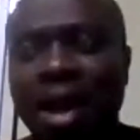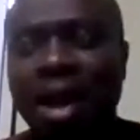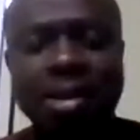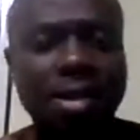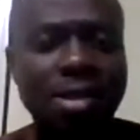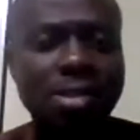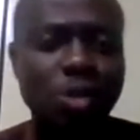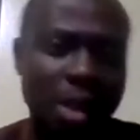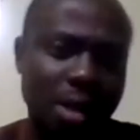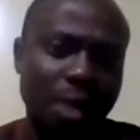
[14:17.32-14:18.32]
don't like
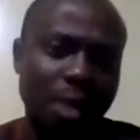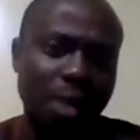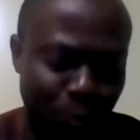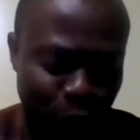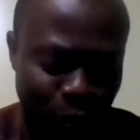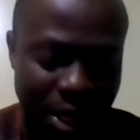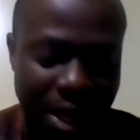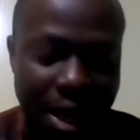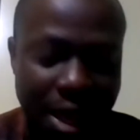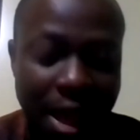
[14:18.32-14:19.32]
this. So let me give you an
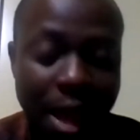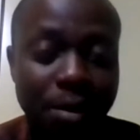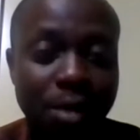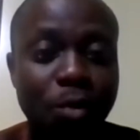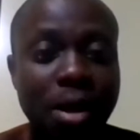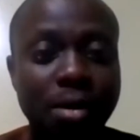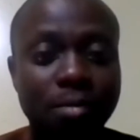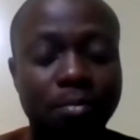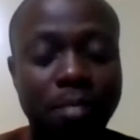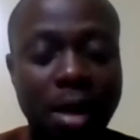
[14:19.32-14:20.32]
example.
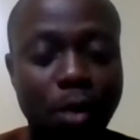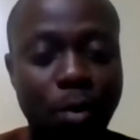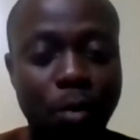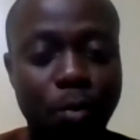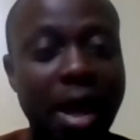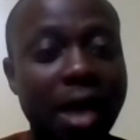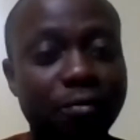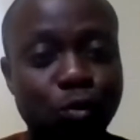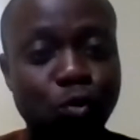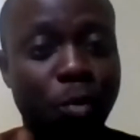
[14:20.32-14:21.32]
When
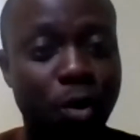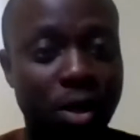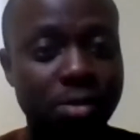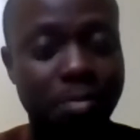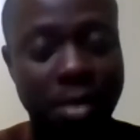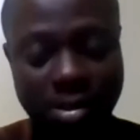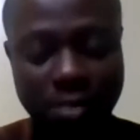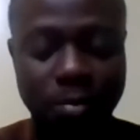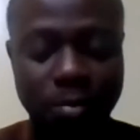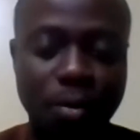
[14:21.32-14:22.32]
we have 2 boys,
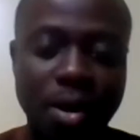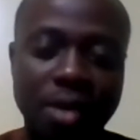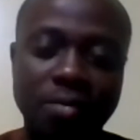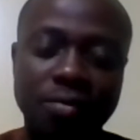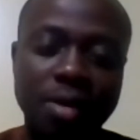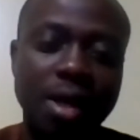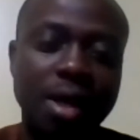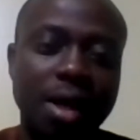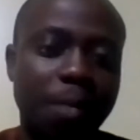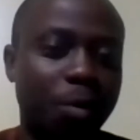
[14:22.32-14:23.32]
myself and my wife,
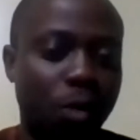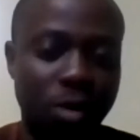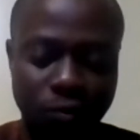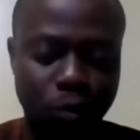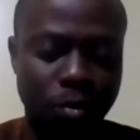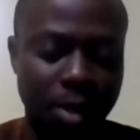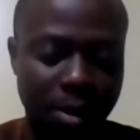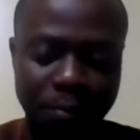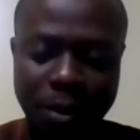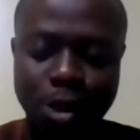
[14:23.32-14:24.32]
I'm a wonderful woman,
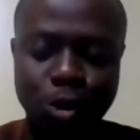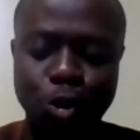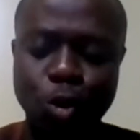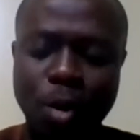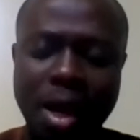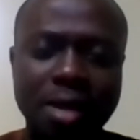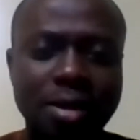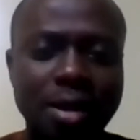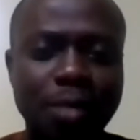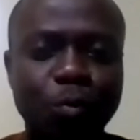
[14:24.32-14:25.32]

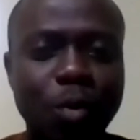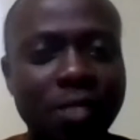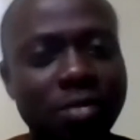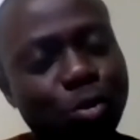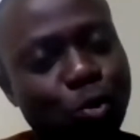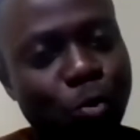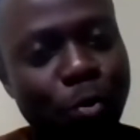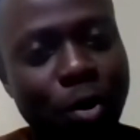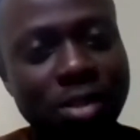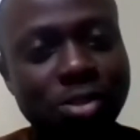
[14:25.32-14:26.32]
and we have these
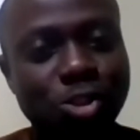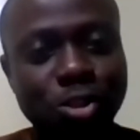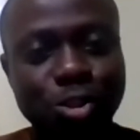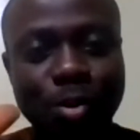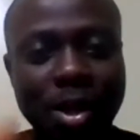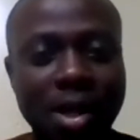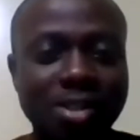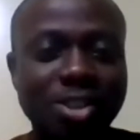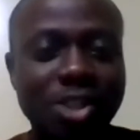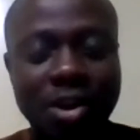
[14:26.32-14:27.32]
2 boys,
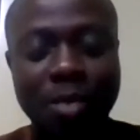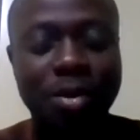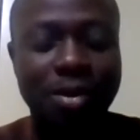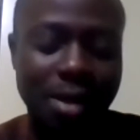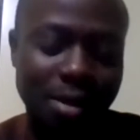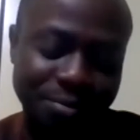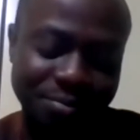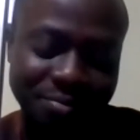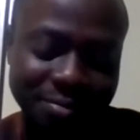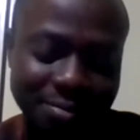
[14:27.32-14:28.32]
Joshua and Jeremy, yeah?
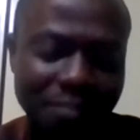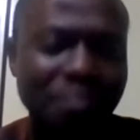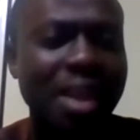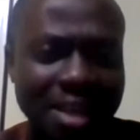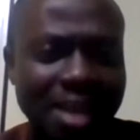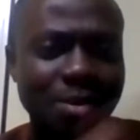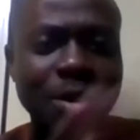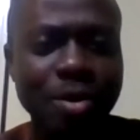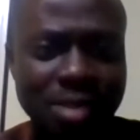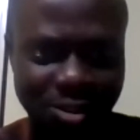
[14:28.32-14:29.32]
Yeah, somebody will
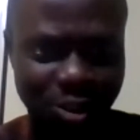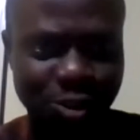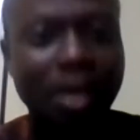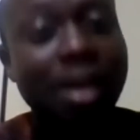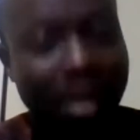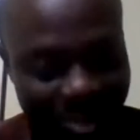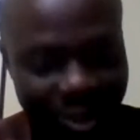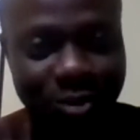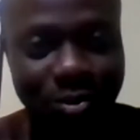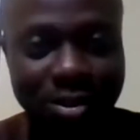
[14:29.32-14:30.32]
say Joshua, yes,
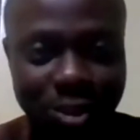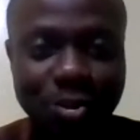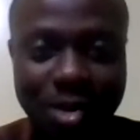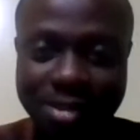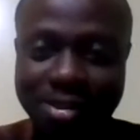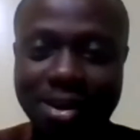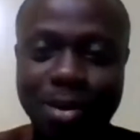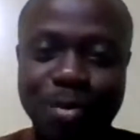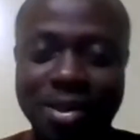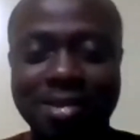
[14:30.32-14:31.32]
Joshua and
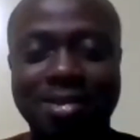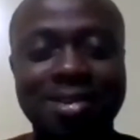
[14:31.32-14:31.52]
Jeremy.